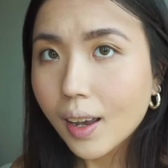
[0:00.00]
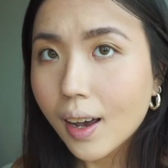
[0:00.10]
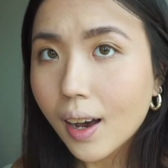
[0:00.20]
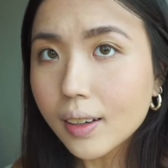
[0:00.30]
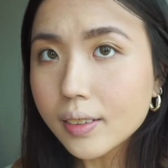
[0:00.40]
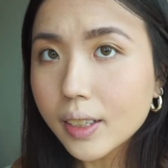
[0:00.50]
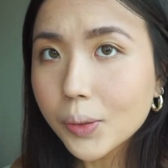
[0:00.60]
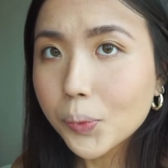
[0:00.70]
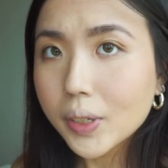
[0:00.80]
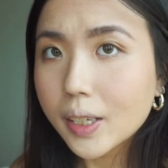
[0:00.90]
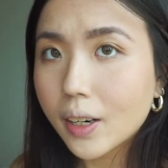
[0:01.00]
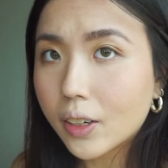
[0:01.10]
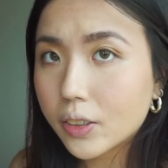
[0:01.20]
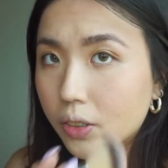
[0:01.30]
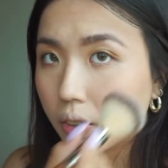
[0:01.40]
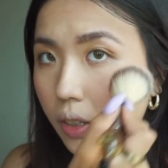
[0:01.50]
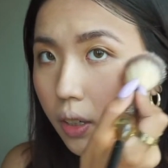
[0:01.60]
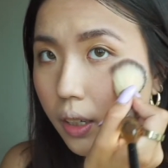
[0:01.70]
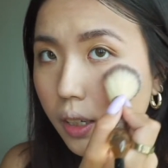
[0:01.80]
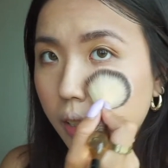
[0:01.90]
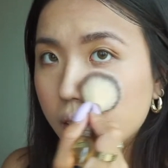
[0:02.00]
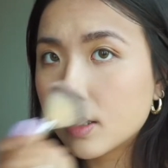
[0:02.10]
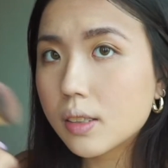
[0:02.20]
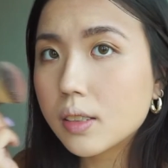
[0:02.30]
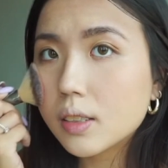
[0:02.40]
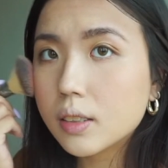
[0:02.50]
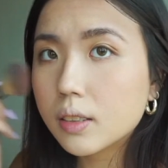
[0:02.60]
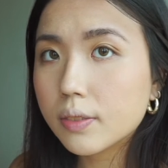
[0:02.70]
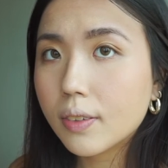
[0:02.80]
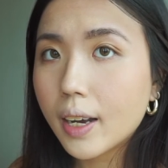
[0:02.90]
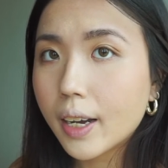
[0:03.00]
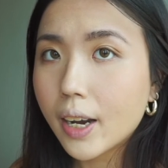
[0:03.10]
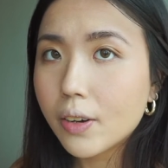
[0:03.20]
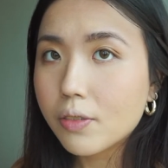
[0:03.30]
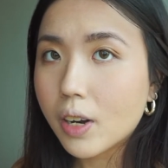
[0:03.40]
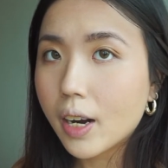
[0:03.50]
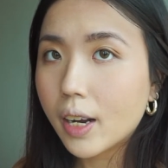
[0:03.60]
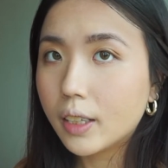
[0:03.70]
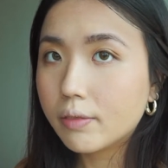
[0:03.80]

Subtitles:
I think we are good. It's fine, right?